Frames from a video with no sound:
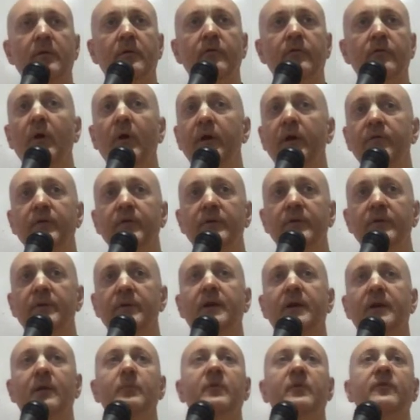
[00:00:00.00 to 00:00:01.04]
So
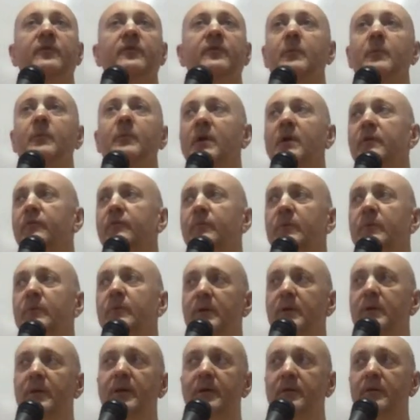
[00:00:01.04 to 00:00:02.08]
everything can be summarized
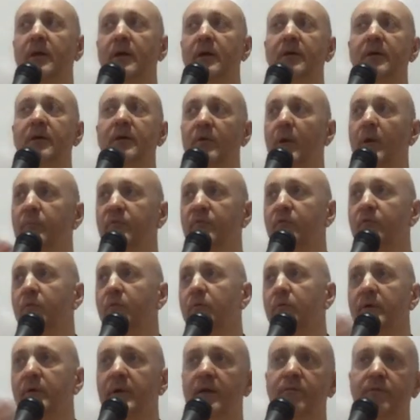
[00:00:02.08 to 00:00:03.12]
within it.
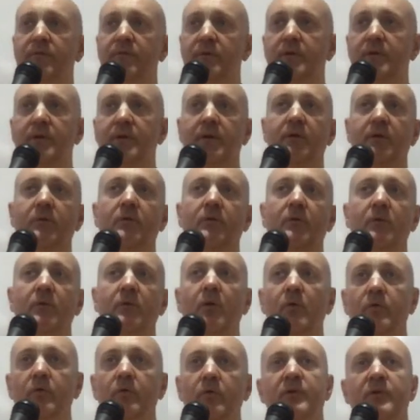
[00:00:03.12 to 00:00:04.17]
Absolutely everything. You
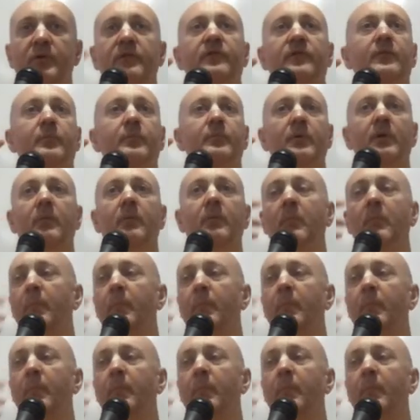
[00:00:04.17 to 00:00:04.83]
know the principle.